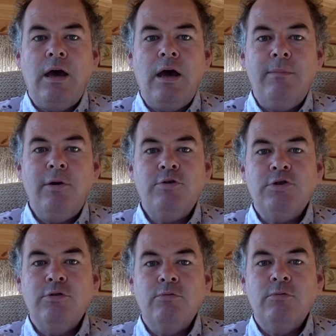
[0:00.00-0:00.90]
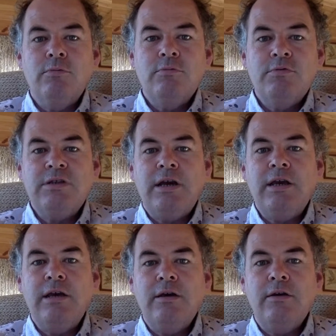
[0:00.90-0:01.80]
emotional
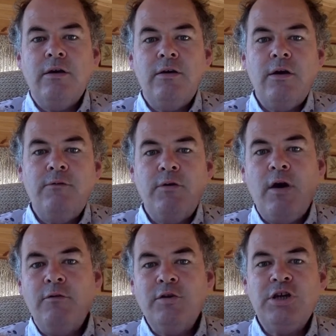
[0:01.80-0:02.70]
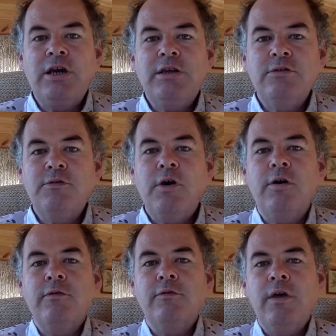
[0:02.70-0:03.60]
state of a change of
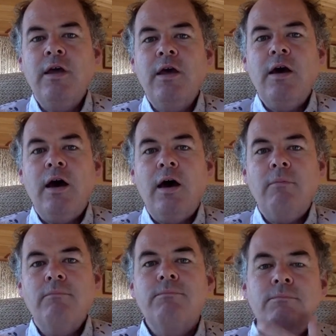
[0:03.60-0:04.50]
life.